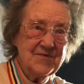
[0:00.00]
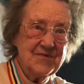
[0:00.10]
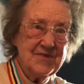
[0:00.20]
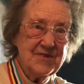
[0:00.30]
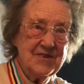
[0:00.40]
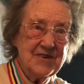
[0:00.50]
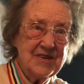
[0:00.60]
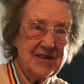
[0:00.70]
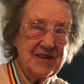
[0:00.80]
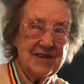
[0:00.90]

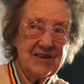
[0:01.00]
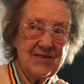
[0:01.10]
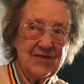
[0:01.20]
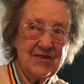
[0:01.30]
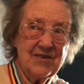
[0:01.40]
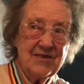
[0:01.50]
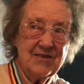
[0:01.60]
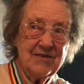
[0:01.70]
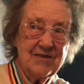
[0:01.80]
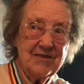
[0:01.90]
This was from the
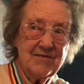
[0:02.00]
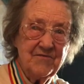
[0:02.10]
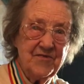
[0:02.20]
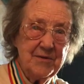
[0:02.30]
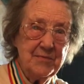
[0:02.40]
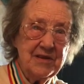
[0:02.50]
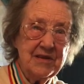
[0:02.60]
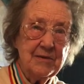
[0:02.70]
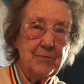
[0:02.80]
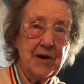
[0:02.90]
family.
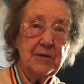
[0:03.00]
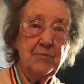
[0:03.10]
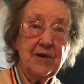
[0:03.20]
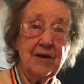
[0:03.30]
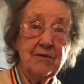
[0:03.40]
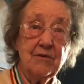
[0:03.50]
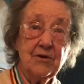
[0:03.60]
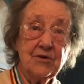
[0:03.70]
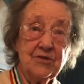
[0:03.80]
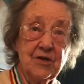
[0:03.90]
Family, my
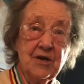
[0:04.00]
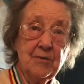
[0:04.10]
brothers'